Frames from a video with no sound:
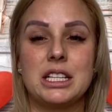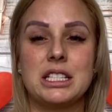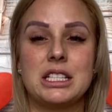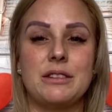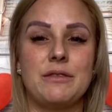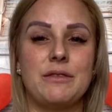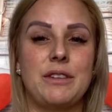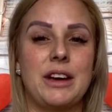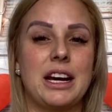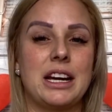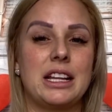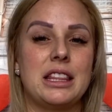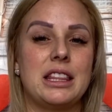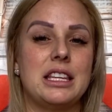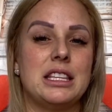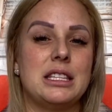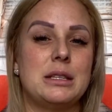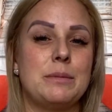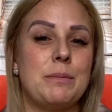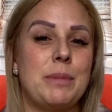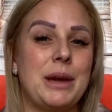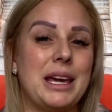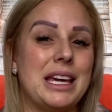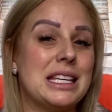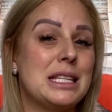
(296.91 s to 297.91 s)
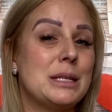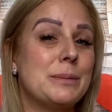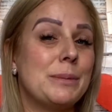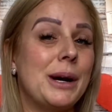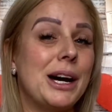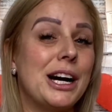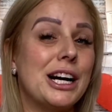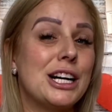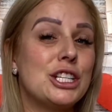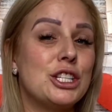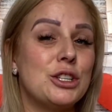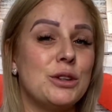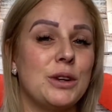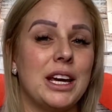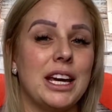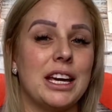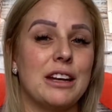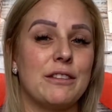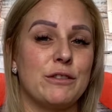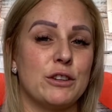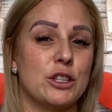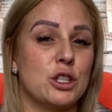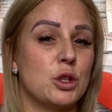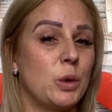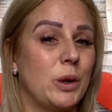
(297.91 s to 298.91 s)
In fact, this base box you get
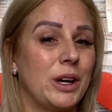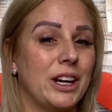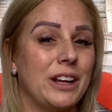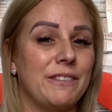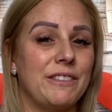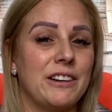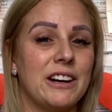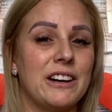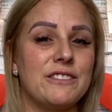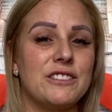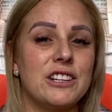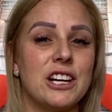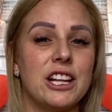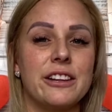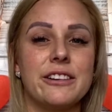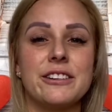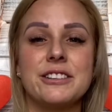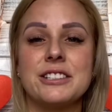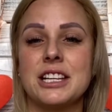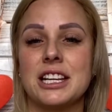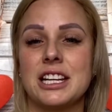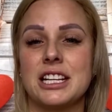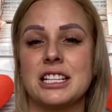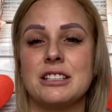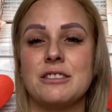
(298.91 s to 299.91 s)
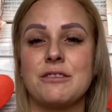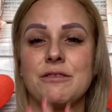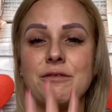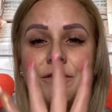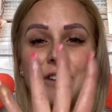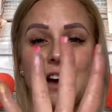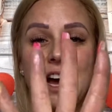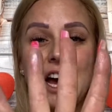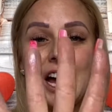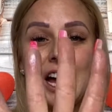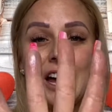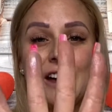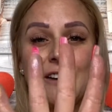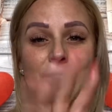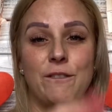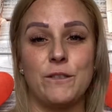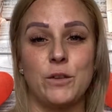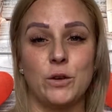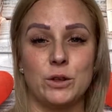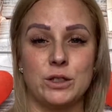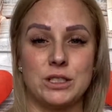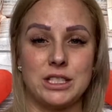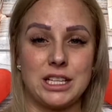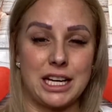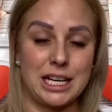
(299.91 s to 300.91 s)
for $25 and is five
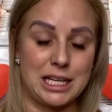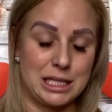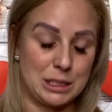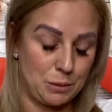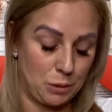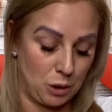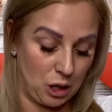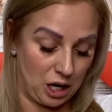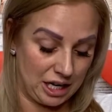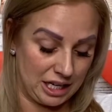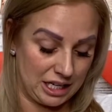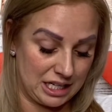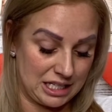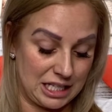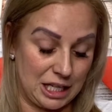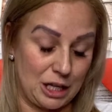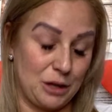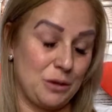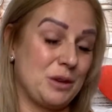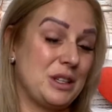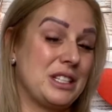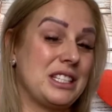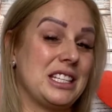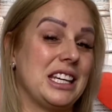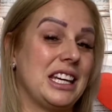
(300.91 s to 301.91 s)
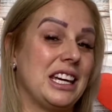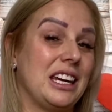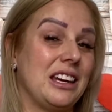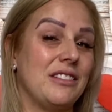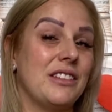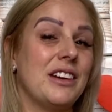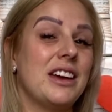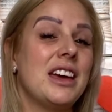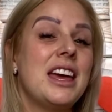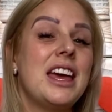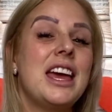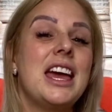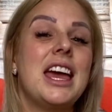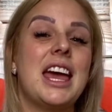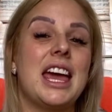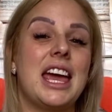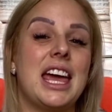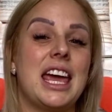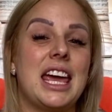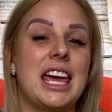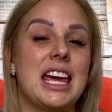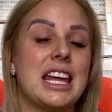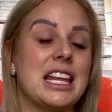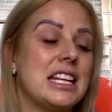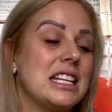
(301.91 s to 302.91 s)
full-size products that you receive.
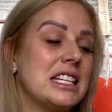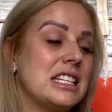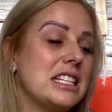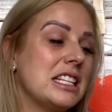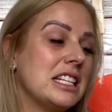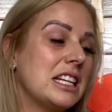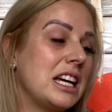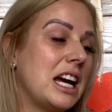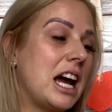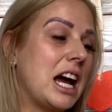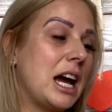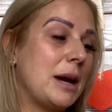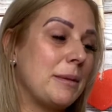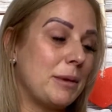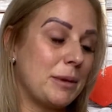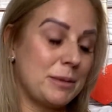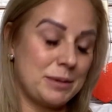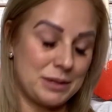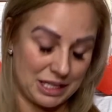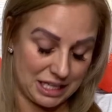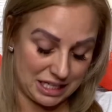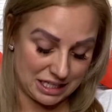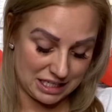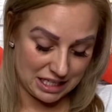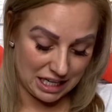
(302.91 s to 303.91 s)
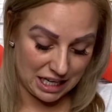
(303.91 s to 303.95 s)
And I'm obsessed.